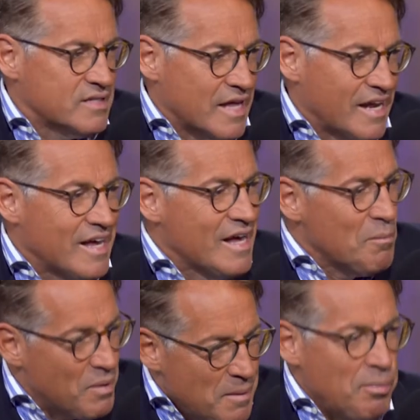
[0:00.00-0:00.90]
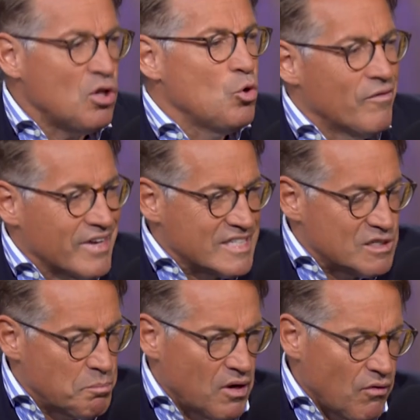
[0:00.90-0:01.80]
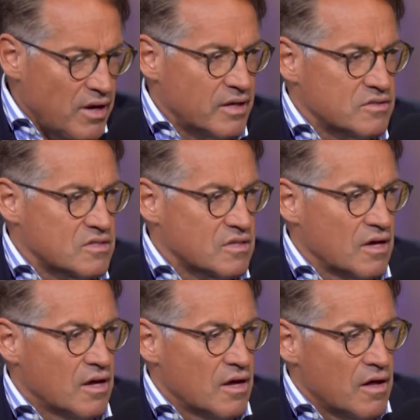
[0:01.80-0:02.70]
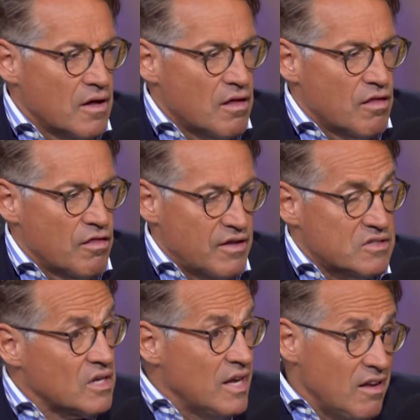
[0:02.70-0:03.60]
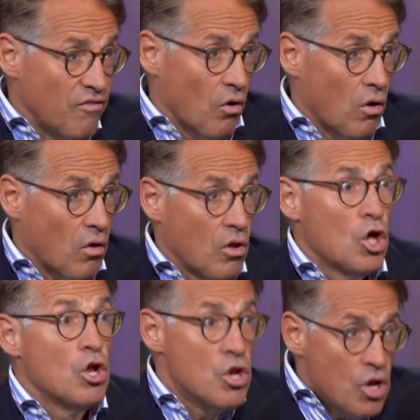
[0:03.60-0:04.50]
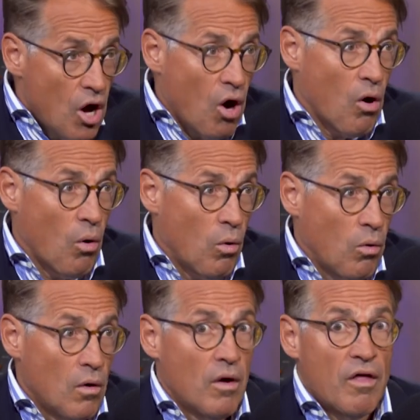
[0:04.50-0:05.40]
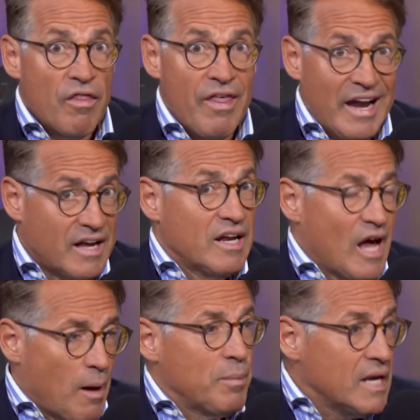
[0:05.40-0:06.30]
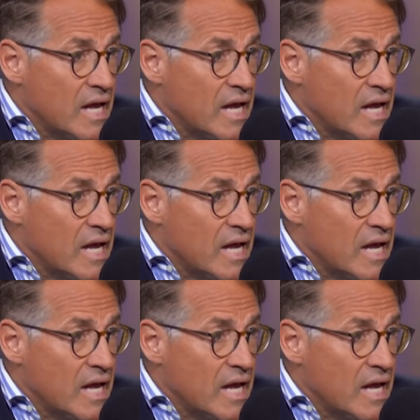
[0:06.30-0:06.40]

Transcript: is that people who have experienced this evil know that it can happen